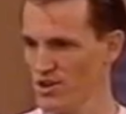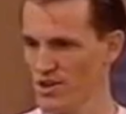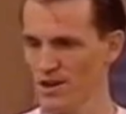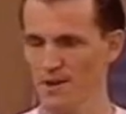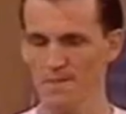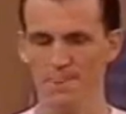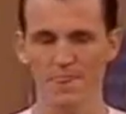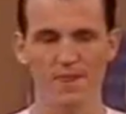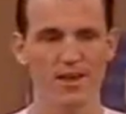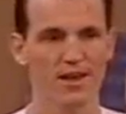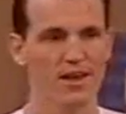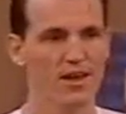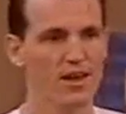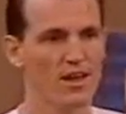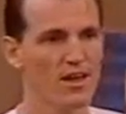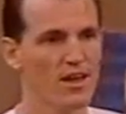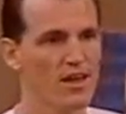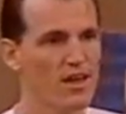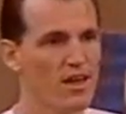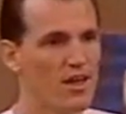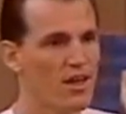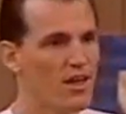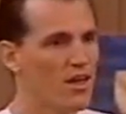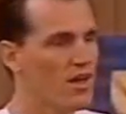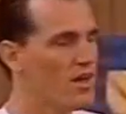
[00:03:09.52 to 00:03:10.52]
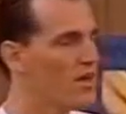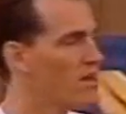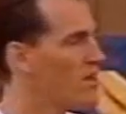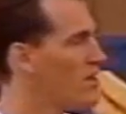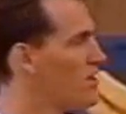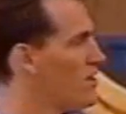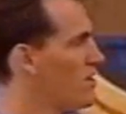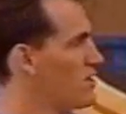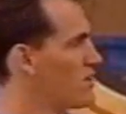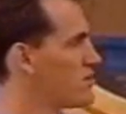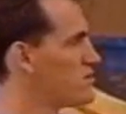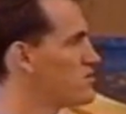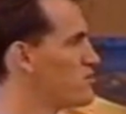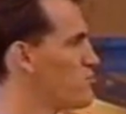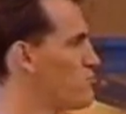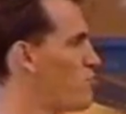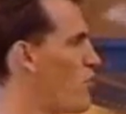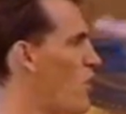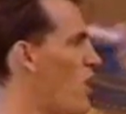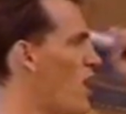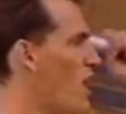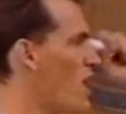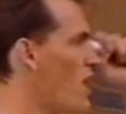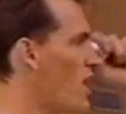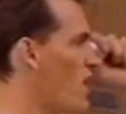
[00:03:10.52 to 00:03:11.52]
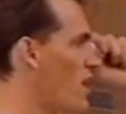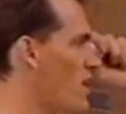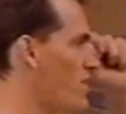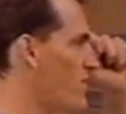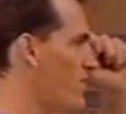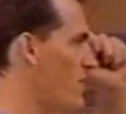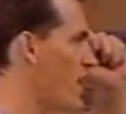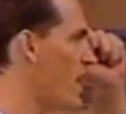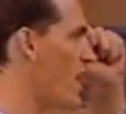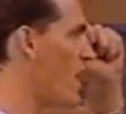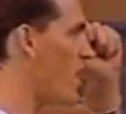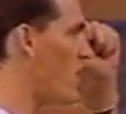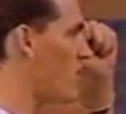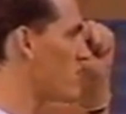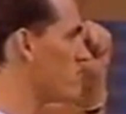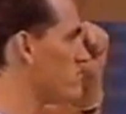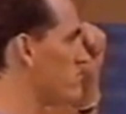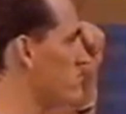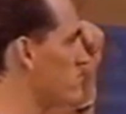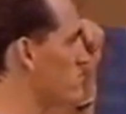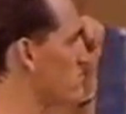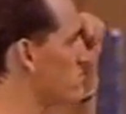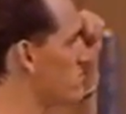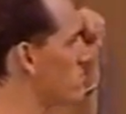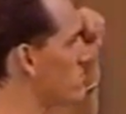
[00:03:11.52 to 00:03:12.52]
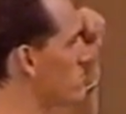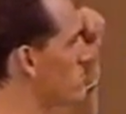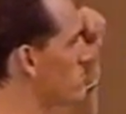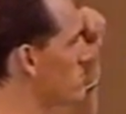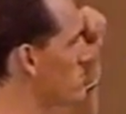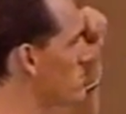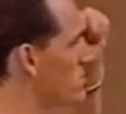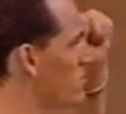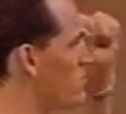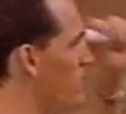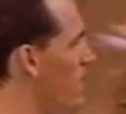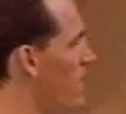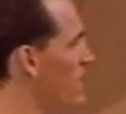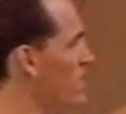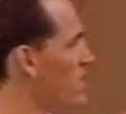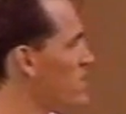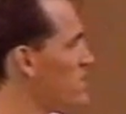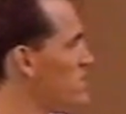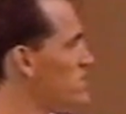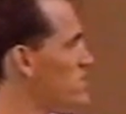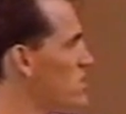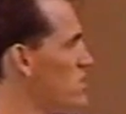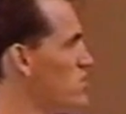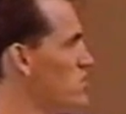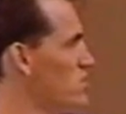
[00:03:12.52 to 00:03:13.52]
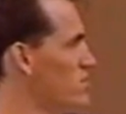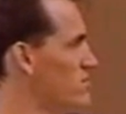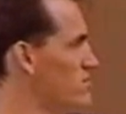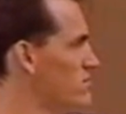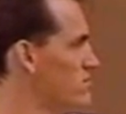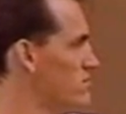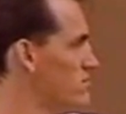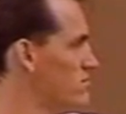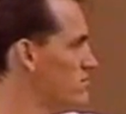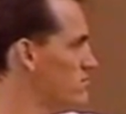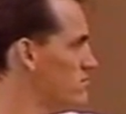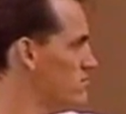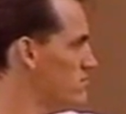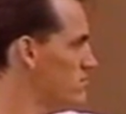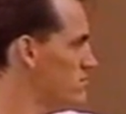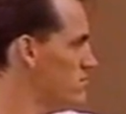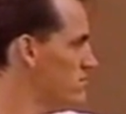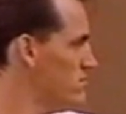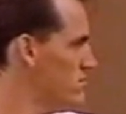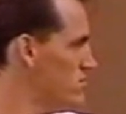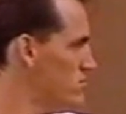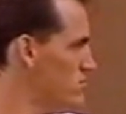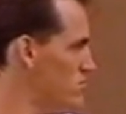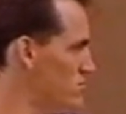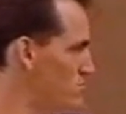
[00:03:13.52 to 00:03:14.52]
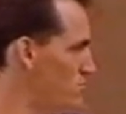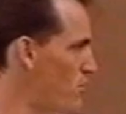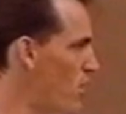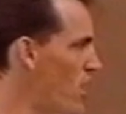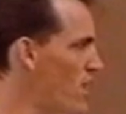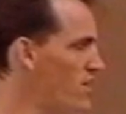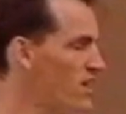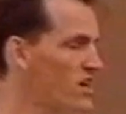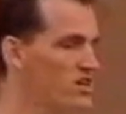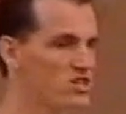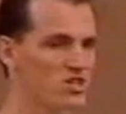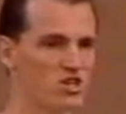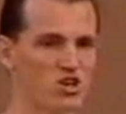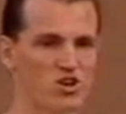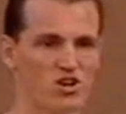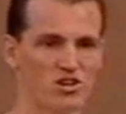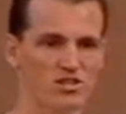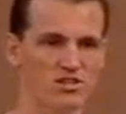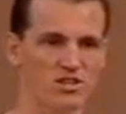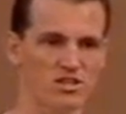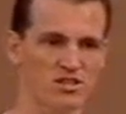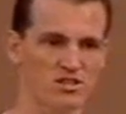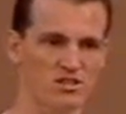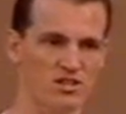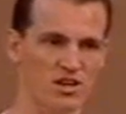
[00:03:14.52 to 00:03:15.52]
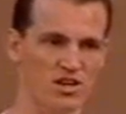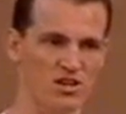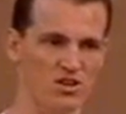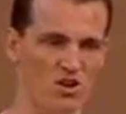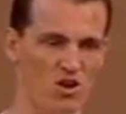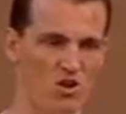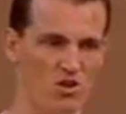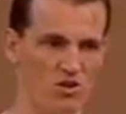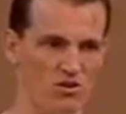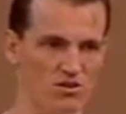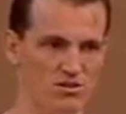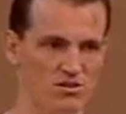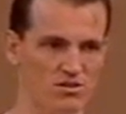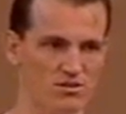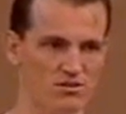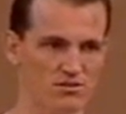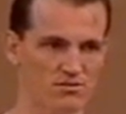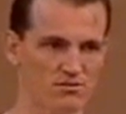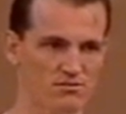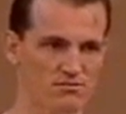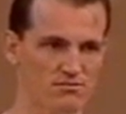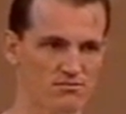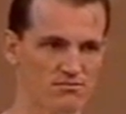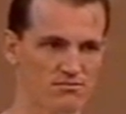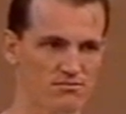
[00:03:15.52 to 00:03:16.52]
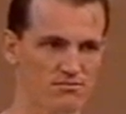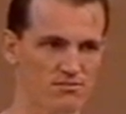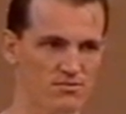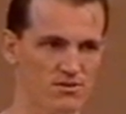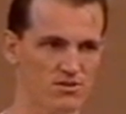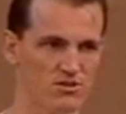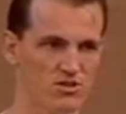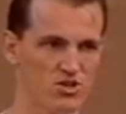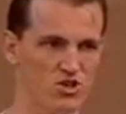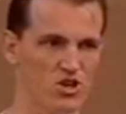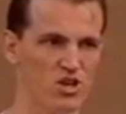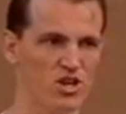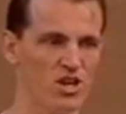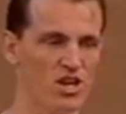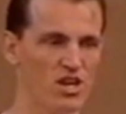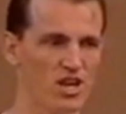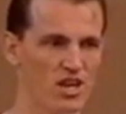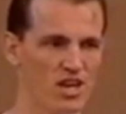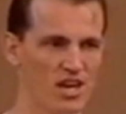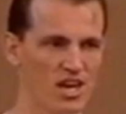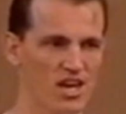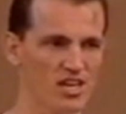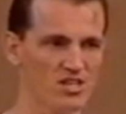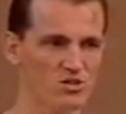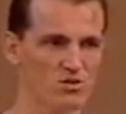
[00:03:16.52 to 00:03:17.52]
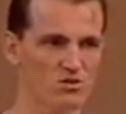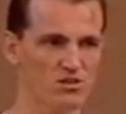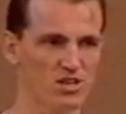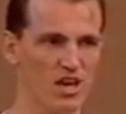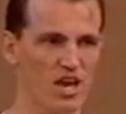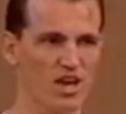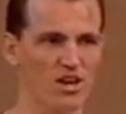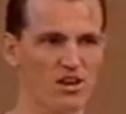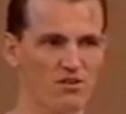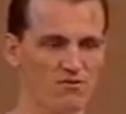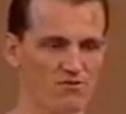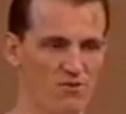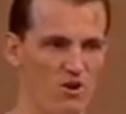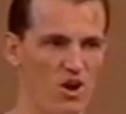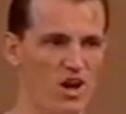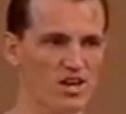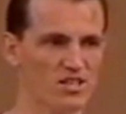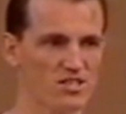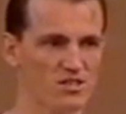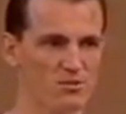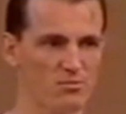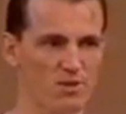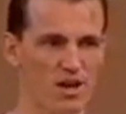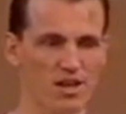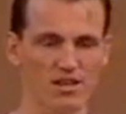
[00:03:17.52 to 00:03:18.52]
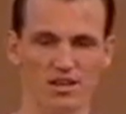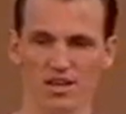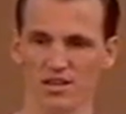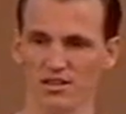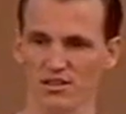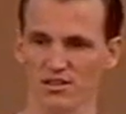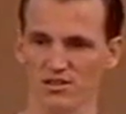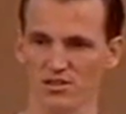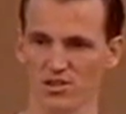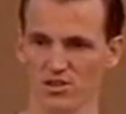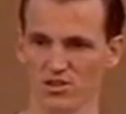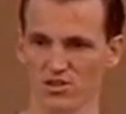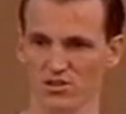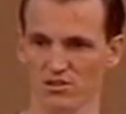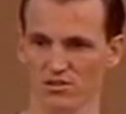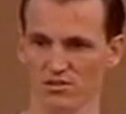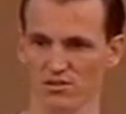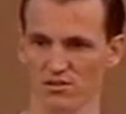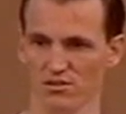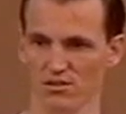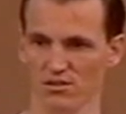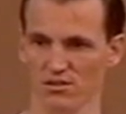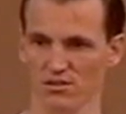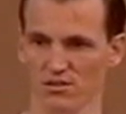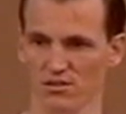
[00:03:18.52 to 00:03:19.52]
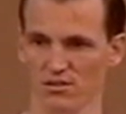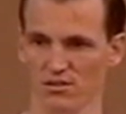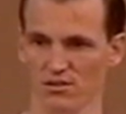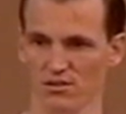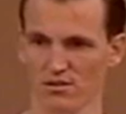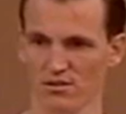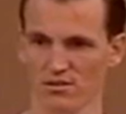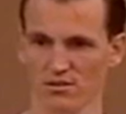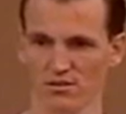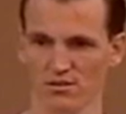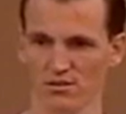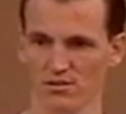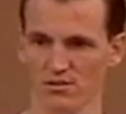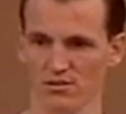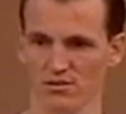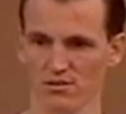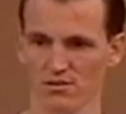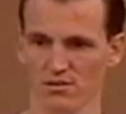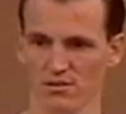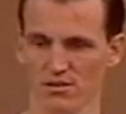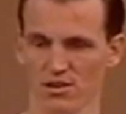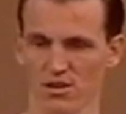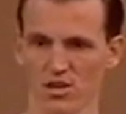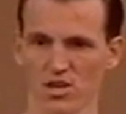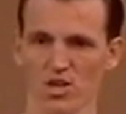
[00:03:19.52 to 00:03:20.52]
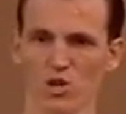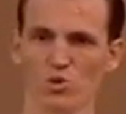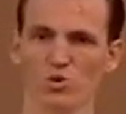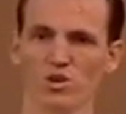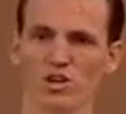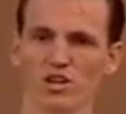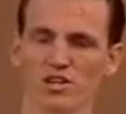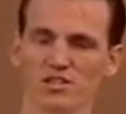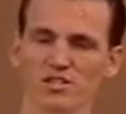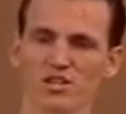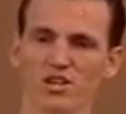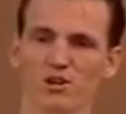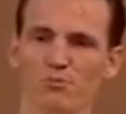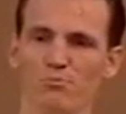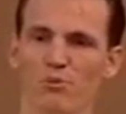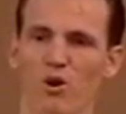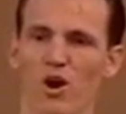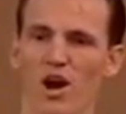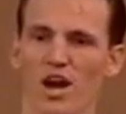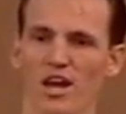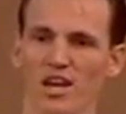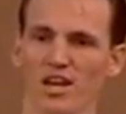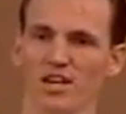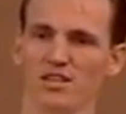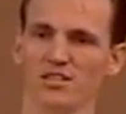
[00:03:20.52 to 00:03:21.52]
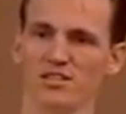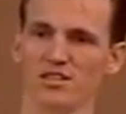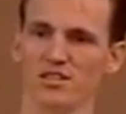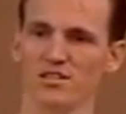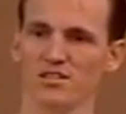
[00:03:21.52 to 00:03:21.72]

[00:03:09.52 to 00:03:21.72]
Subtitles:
you that. To buy it now, to make a decision, to buy that share at $16, do you need to guess or take advice to make that decision? Who would consider buying it at